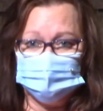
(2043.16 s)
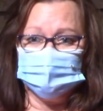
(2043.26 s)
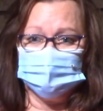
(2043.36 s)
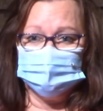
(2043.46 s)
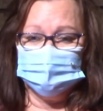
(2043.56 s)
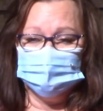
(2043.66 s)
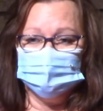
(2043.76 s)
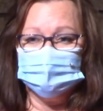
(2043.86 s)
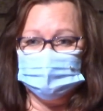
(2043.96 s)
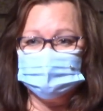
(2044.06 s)
year
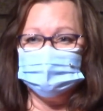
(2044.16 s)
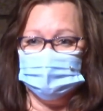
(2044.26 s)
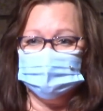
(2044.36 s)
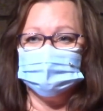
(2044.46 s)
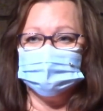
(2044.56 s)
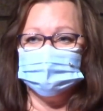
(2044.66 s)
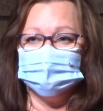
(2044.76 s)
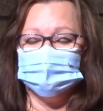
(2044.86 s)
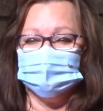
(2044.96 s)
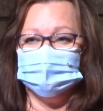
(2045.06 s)
where that's
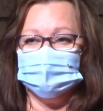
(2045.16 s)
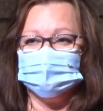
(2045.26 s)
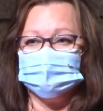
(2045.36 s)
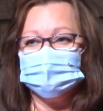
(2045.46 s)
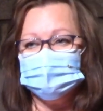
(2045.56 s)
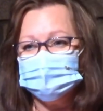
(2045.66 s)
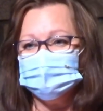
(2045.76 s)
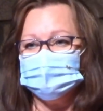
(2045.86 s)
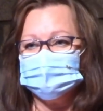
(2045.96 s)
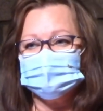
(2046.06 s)
happened, where I've had to a
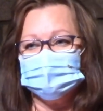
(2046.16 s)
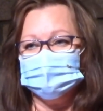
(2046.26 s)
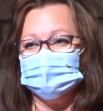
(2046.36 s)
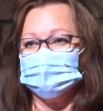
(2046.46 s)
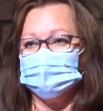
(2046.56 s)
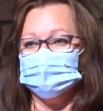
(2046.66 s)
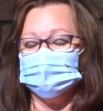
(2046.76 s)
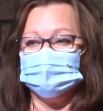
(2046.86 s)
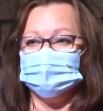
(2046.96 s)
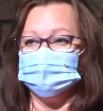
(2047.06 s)
couple months cut back on
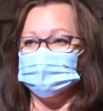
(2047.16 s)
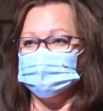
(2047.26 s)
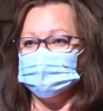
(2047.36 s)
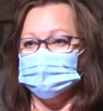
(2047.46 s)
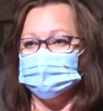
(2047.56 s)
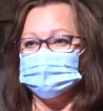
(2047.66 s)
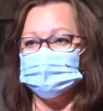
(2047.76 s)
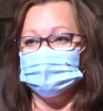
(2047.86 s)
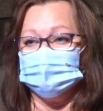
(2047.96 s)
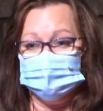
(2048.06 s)
what we gave to the church
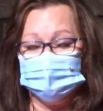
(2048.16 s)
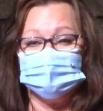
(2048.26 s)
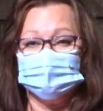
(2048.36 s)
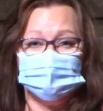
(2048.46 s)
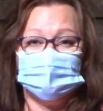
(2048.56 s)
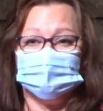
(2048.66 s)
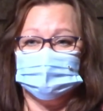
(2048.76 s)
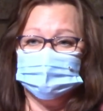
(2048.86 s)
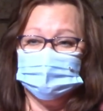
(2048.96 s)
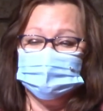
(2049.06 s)
and I plan to make
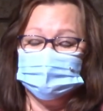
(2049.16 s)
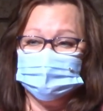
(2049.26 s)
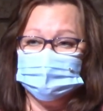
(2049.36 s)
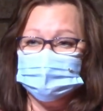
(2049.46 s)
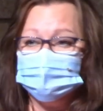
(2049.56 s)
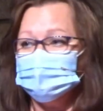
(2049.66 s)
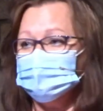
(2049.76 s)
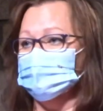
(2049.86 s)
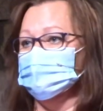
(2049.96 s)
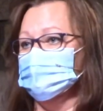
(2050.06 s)
it up by the end of the
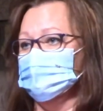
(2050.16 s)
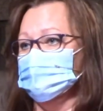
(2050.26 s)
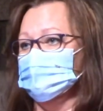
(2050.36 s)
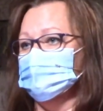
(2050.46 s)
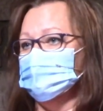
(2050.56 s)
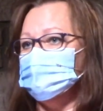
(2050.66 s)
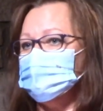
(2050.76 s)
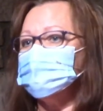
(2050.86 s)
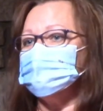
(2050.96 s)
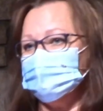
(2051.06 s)
year.
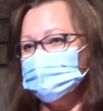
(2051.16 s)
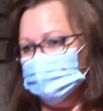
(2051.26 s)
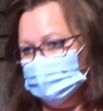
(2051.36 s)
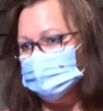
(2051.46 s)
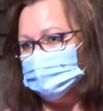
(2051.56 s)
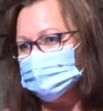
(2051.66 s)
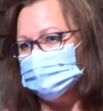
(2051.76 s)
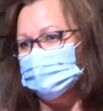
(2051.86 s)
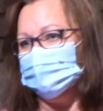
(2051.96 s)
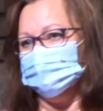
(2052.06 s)
Those things happen
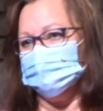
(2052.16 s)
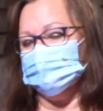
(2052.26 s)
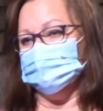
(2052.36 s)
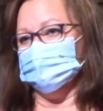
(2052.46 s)
in lives.